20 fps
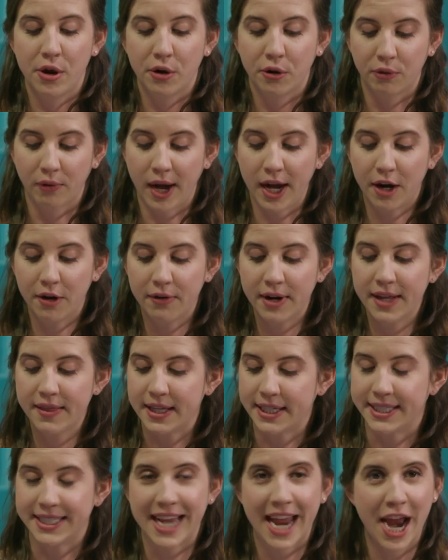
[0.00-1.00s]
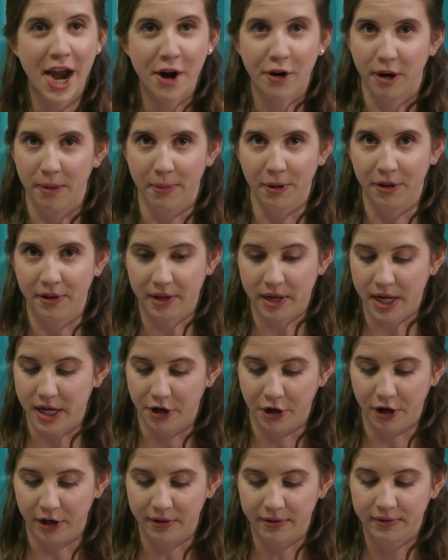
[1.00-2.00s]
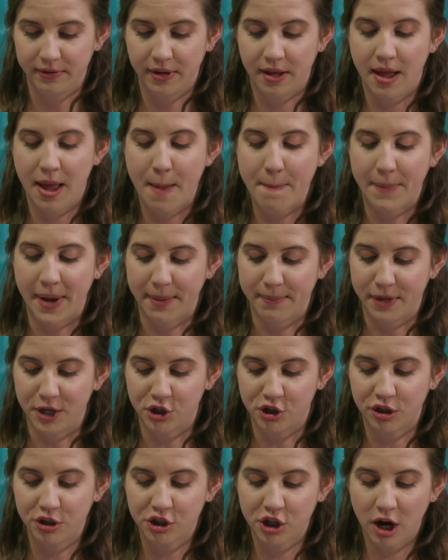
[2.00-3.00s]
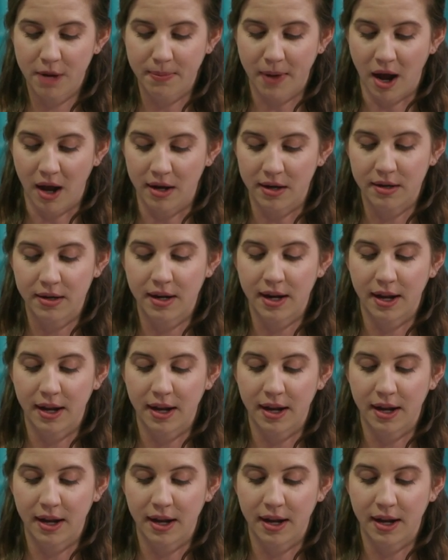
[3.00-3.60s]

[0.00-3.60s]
Gregory the Terrible Eater by Mitchell Sharmat,